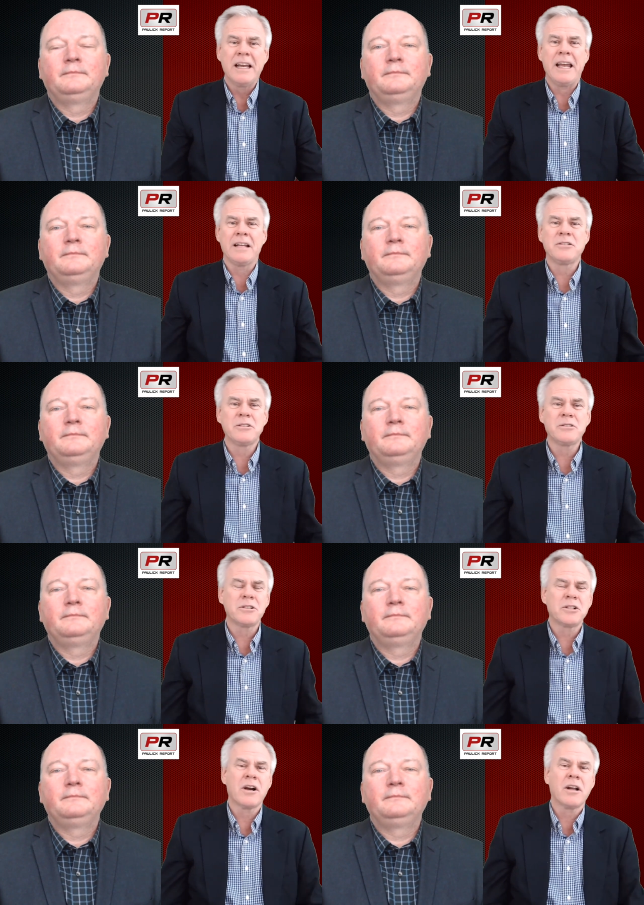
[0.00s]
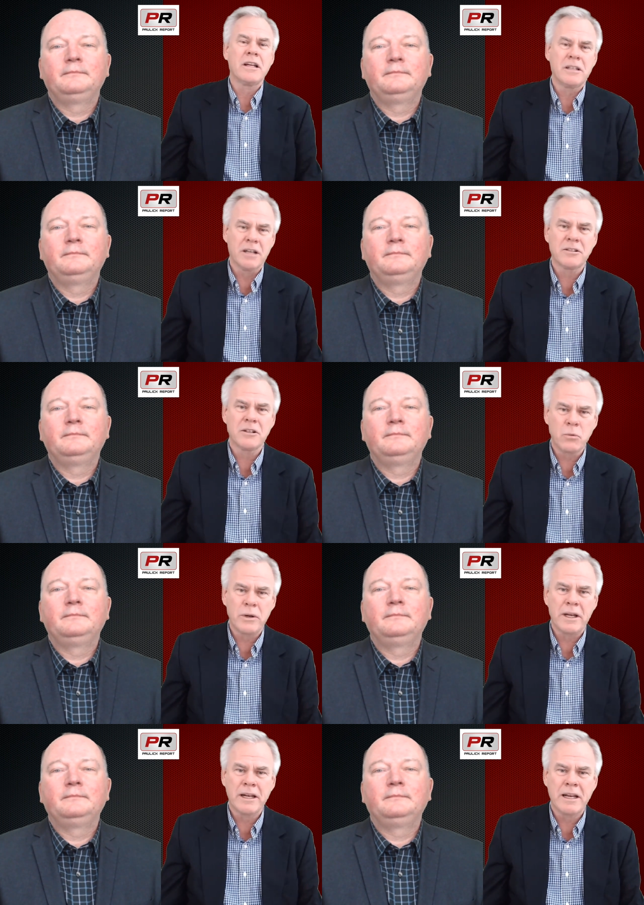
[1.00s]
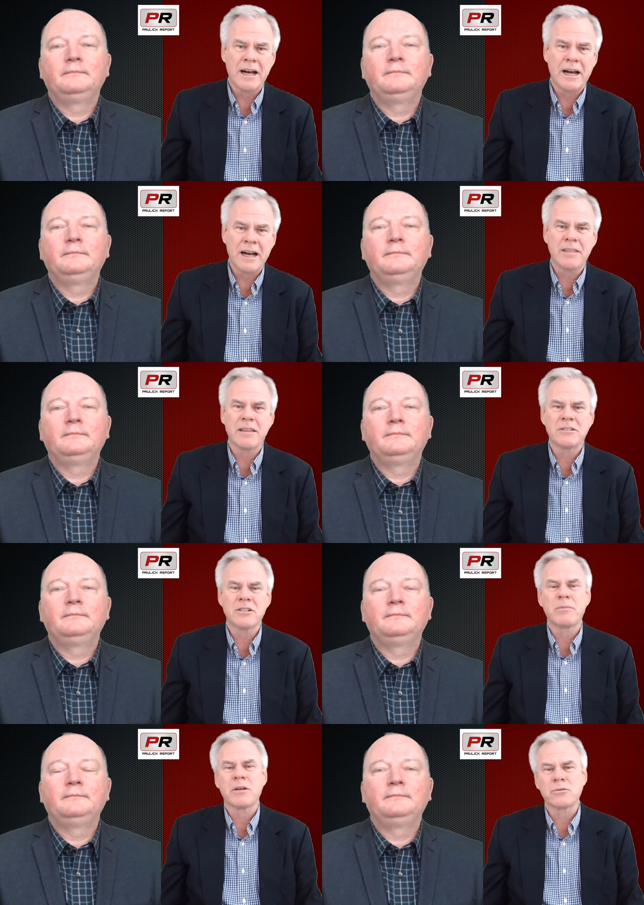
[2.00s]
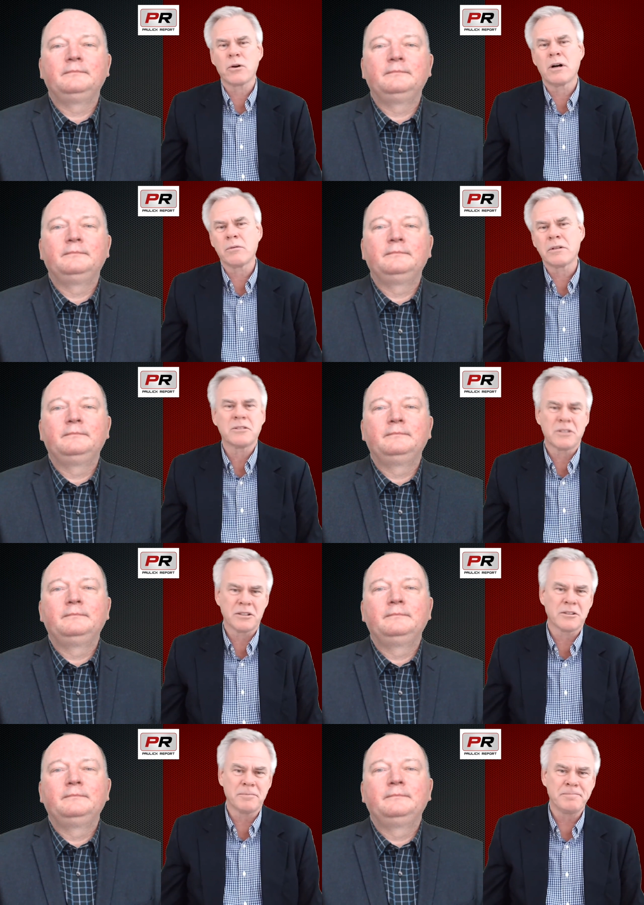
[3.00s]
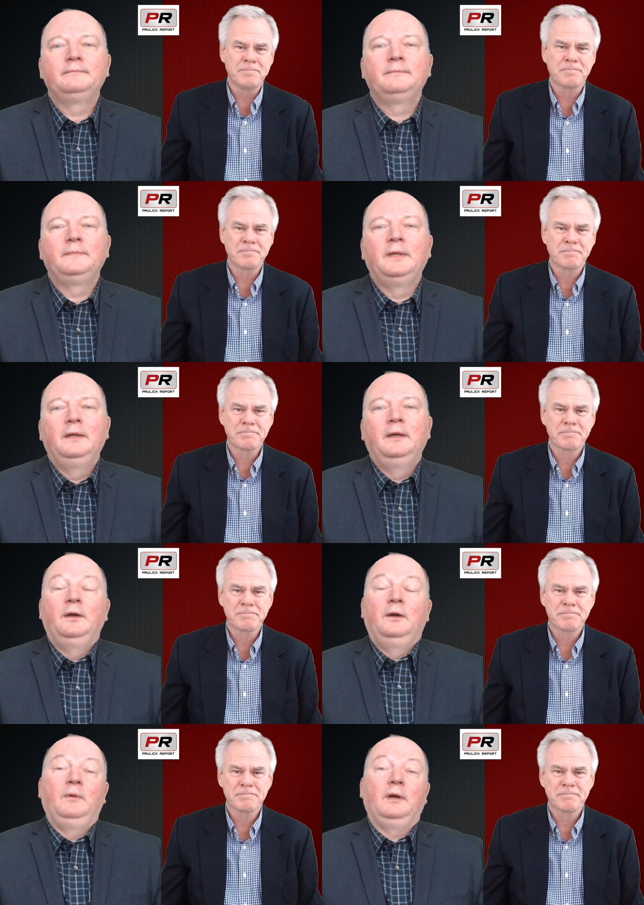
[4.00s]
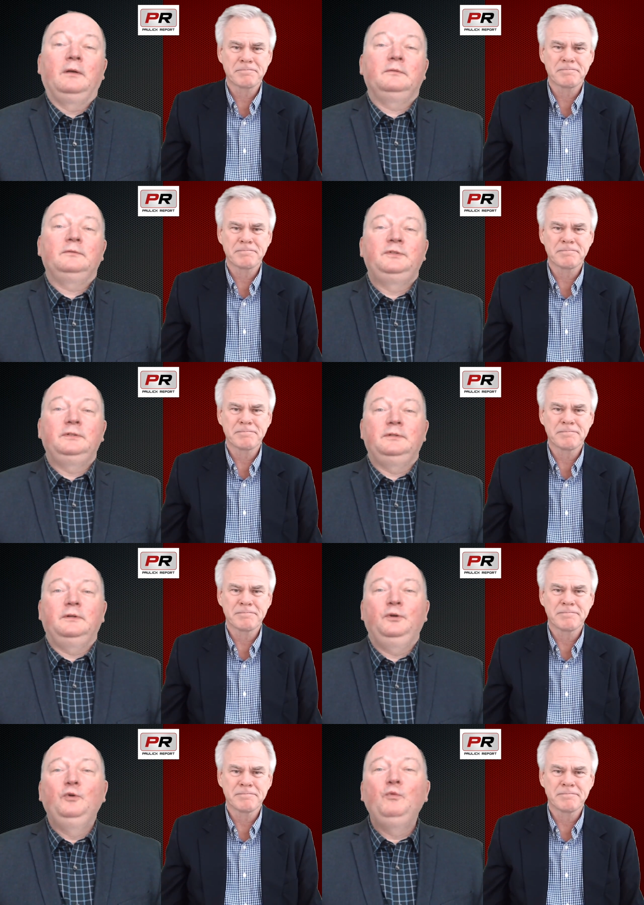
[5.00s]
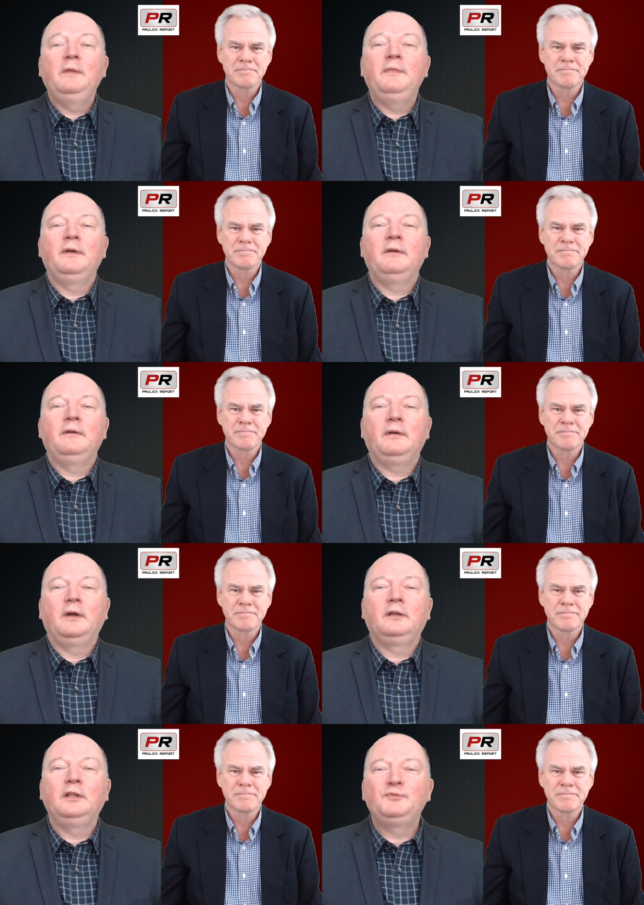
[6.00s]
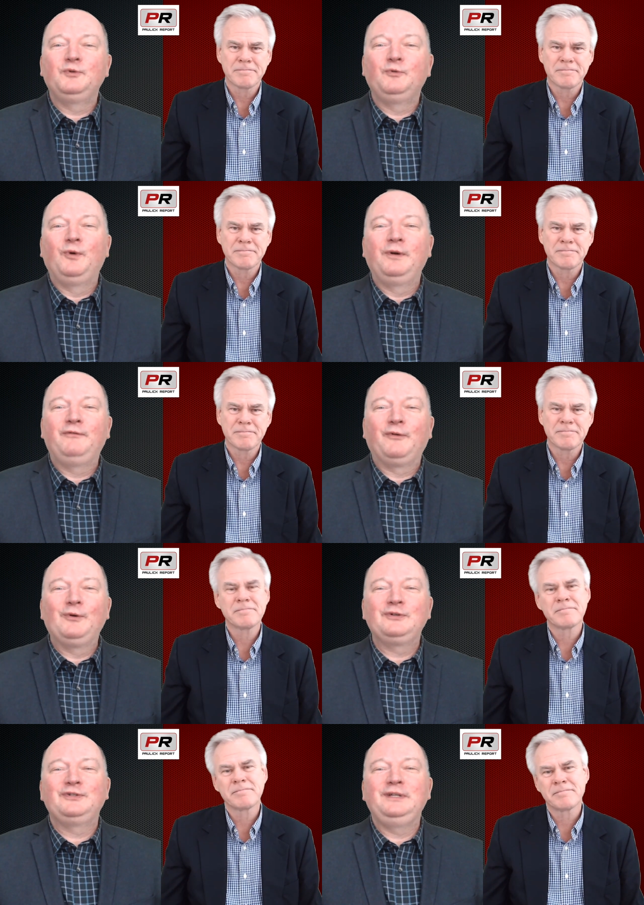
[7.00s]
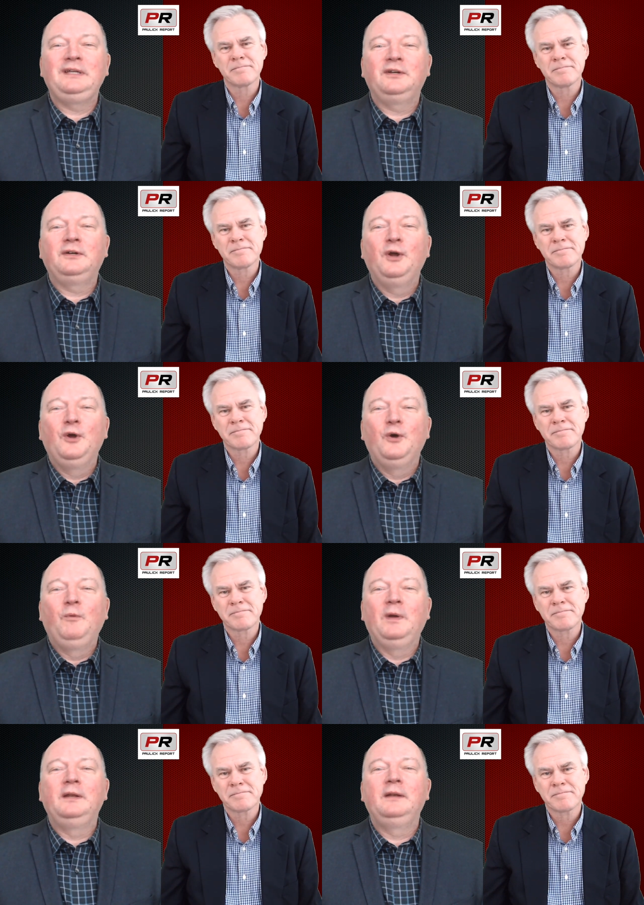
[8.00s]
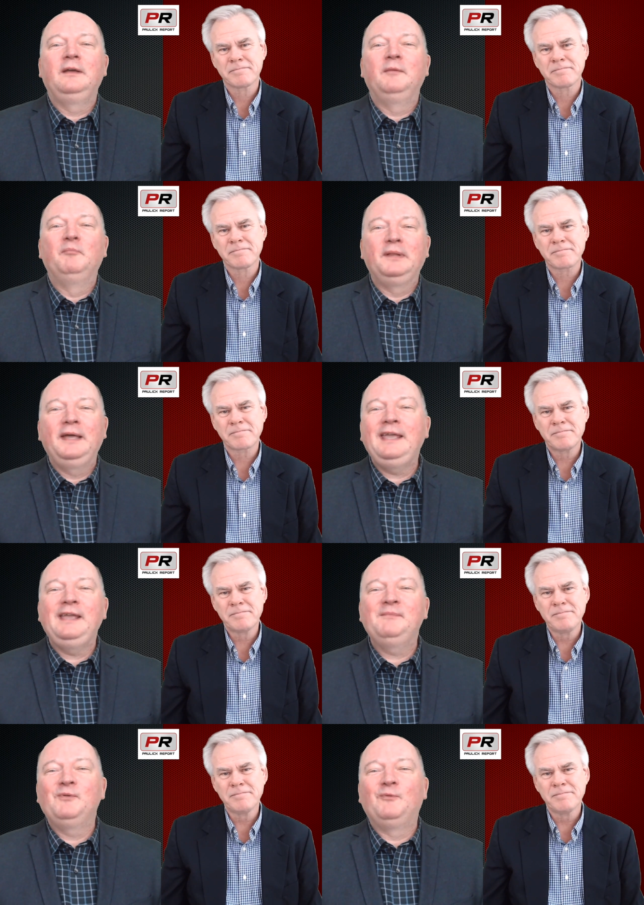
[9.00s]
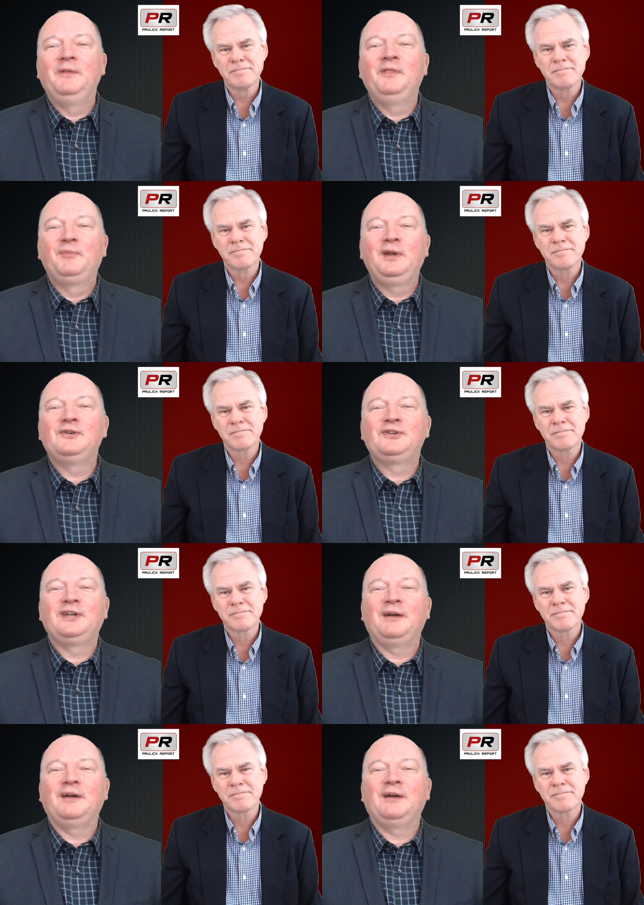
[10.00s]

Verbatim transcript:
Speaker 1: And Sister Charlie doesn't win. I think something's wrong with the system.
Speaker 2: Well, who won the Eclipse Award for Horse of the Year when Blame won the Breeders'